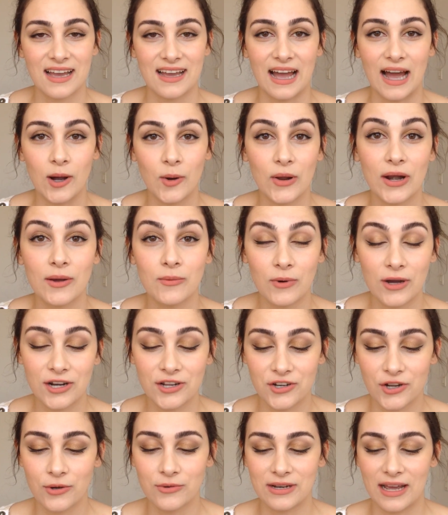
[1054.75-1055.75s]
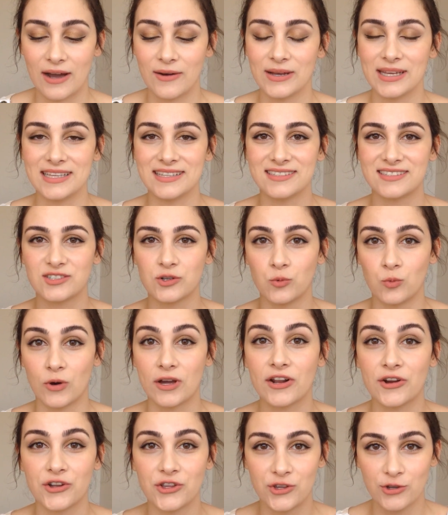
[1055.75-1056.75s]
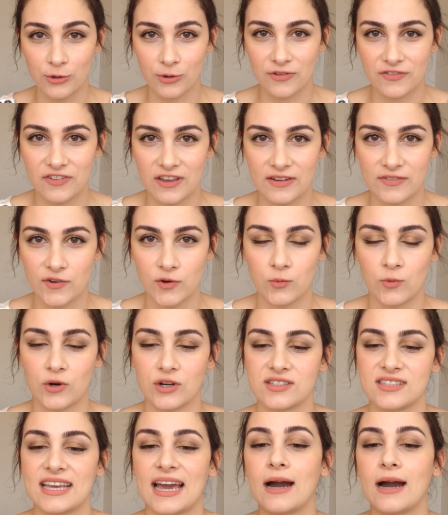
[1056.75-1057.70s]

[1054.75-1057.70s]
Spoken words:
What I want to know now is, what are your favorite words?